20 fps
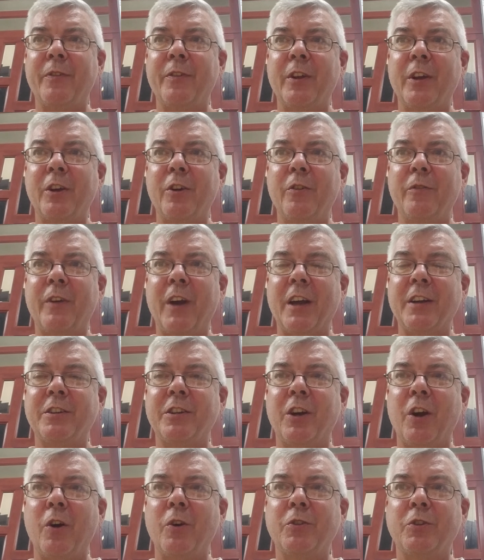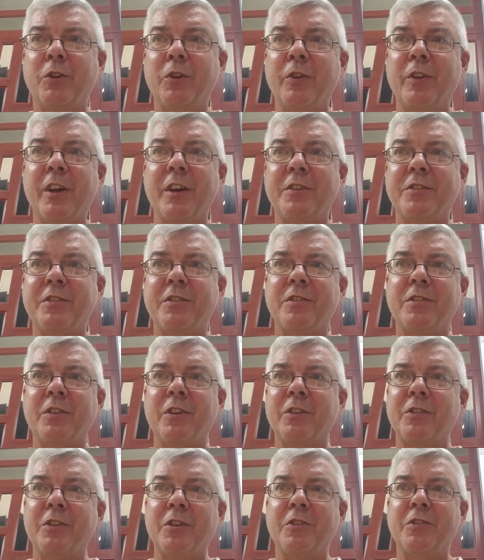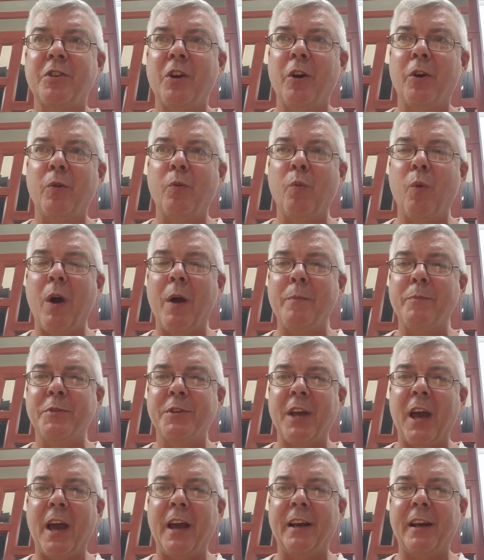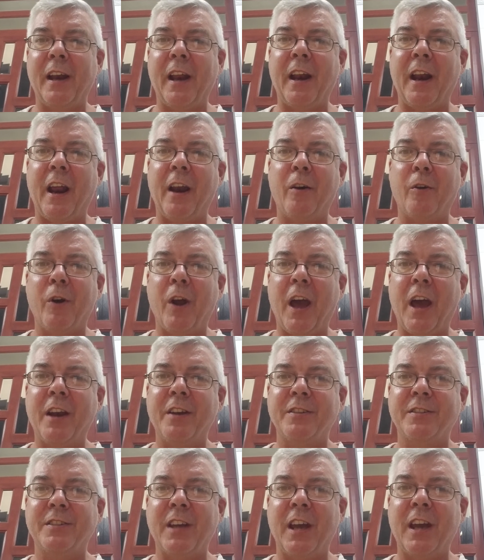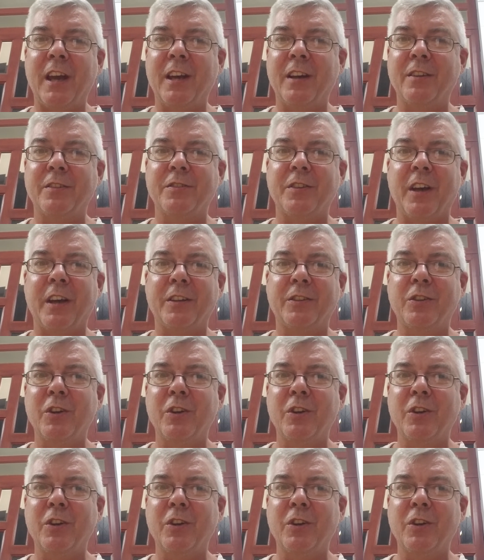that you've got to go to there's a certain website, and I don't know how to say it. It's like